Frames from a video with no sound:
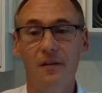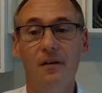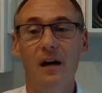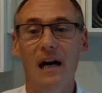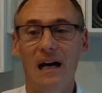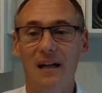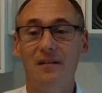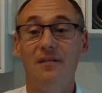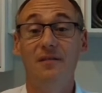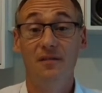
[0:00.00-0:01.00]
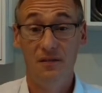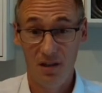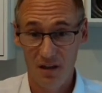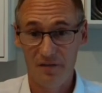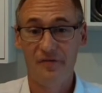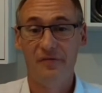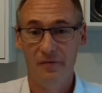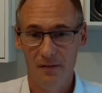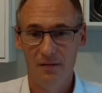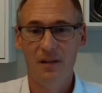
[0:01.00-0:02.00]
So I had
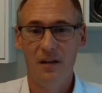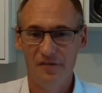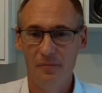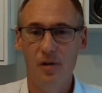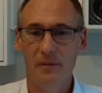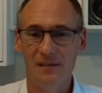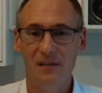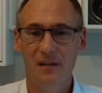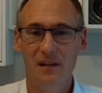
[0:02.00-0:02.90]
tough moment.